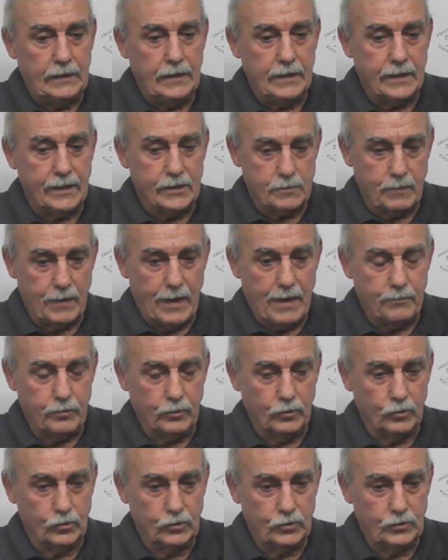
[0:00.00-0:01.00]
against
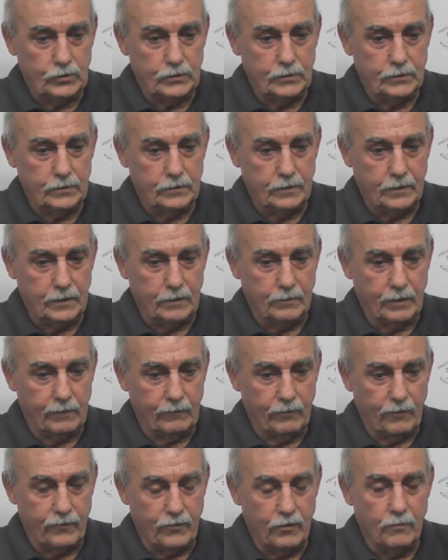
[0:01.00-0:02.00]
Blackpool. And then we'll
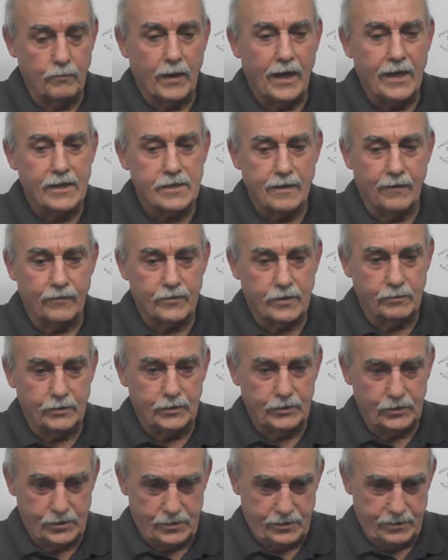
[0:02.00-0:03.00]
have a few pints
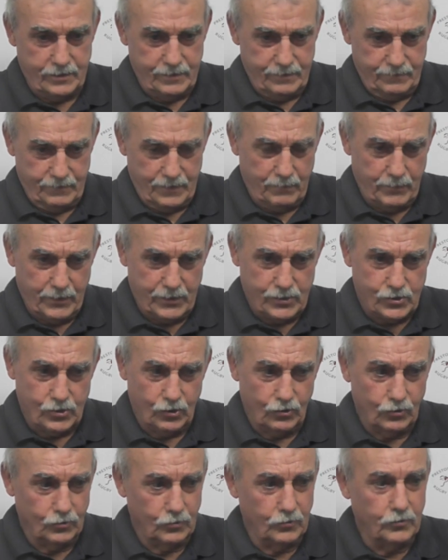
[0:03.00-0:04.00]
afterwards, and I've been
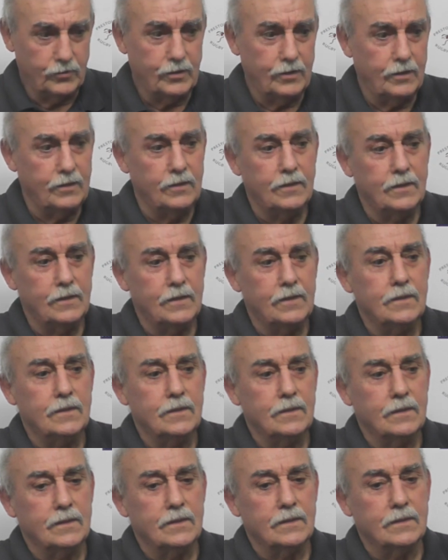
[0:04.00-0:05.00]
told
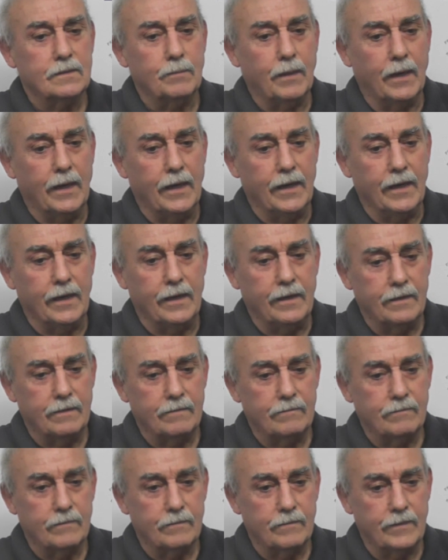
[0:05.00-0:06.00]
by
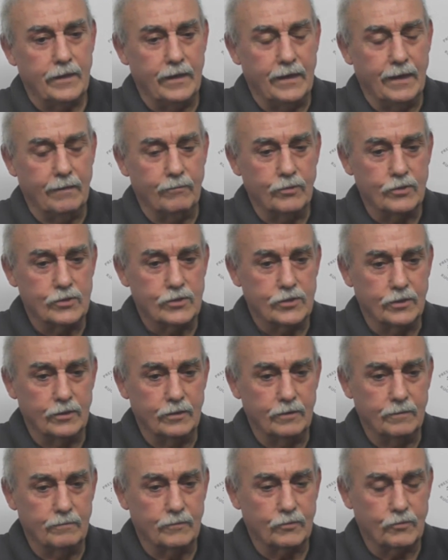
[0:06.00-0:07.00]
Ian Edwardson
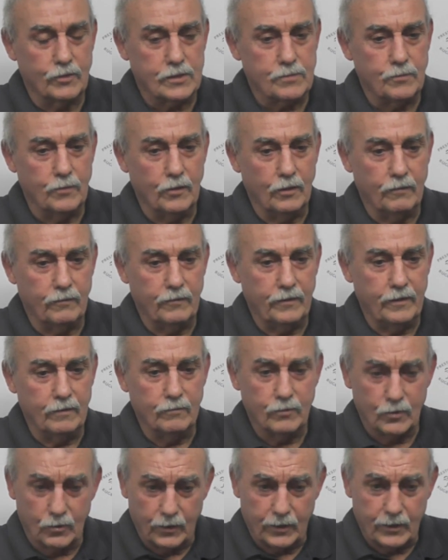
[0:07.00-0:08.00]
and Chris Murphy that
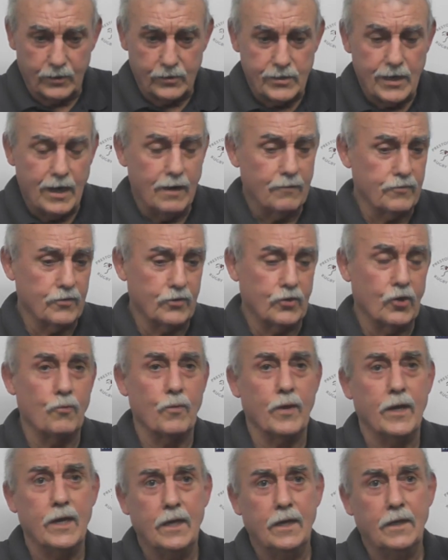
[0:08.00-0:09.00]
we're going to town for a
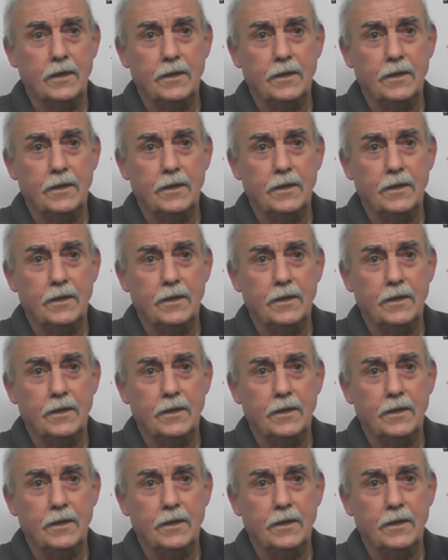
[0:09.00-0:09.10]
curry.